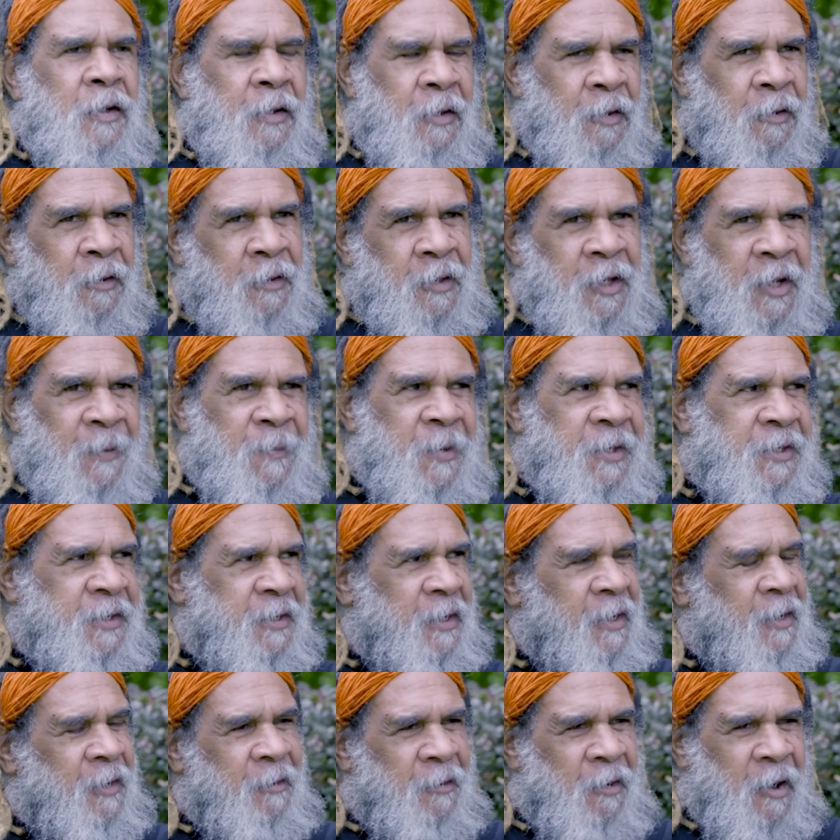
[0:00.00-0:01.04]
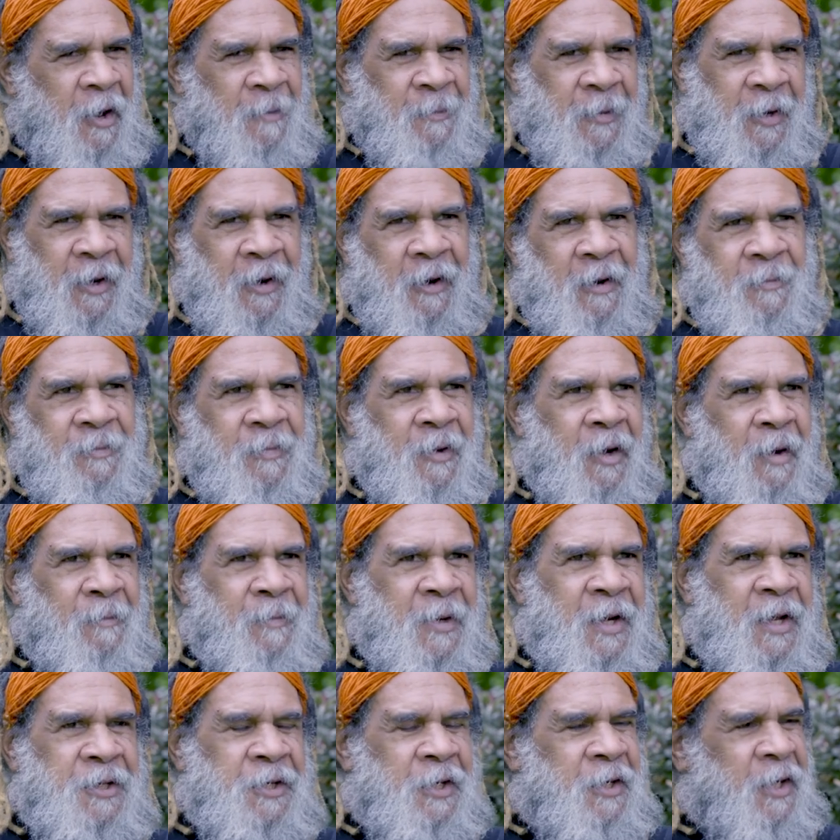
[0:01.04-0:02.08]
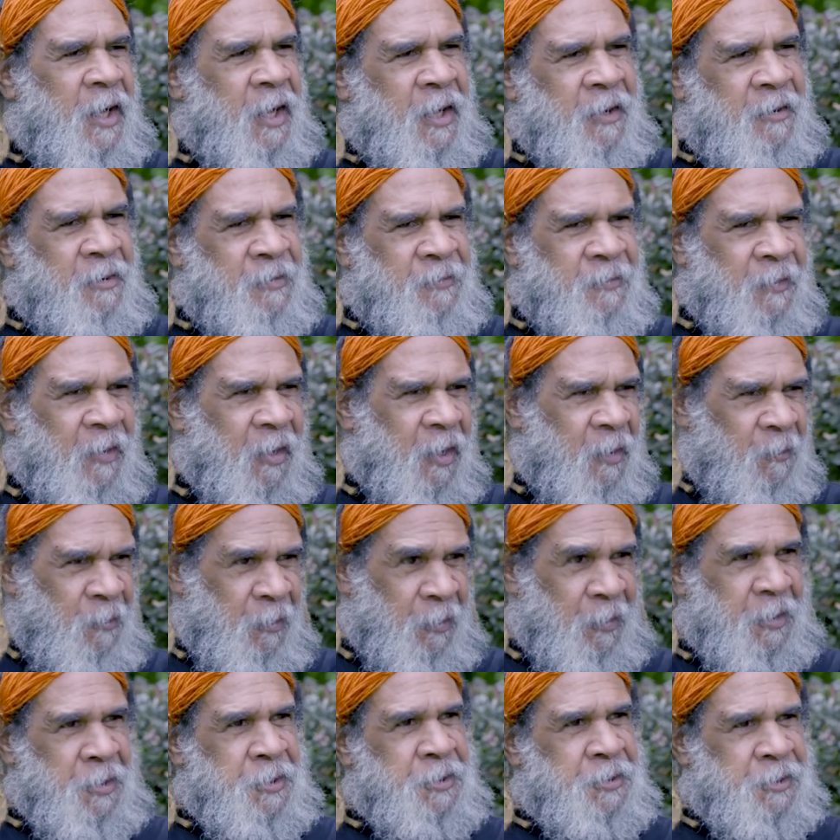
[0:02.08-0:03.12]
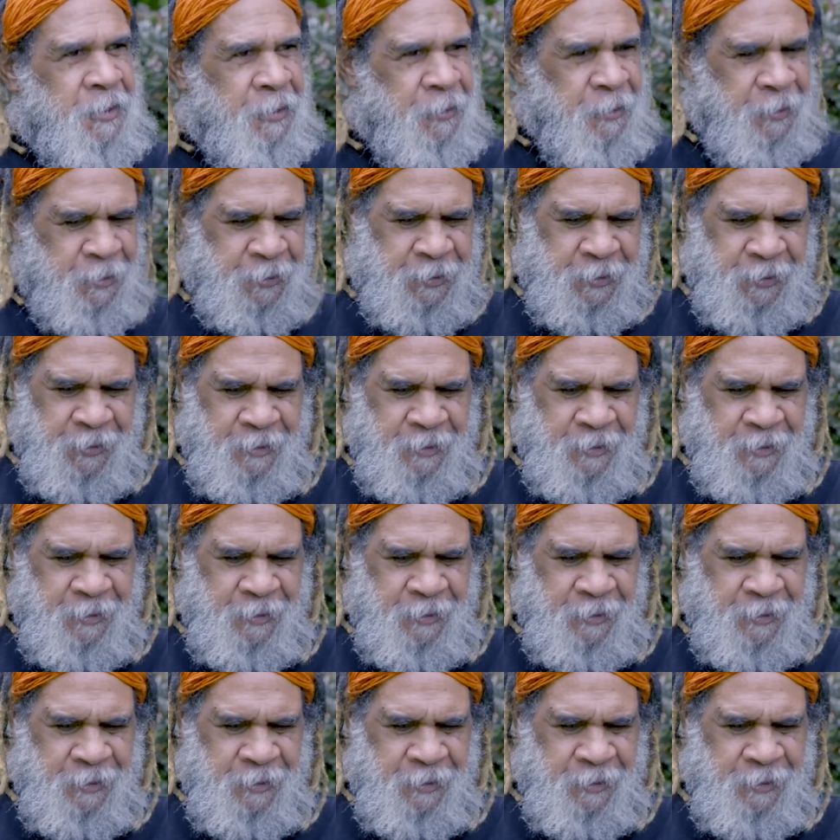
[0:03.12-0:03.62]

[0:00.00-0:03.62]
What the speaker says: Look, let me tell you, look, I'm an educator as well. I work in schools.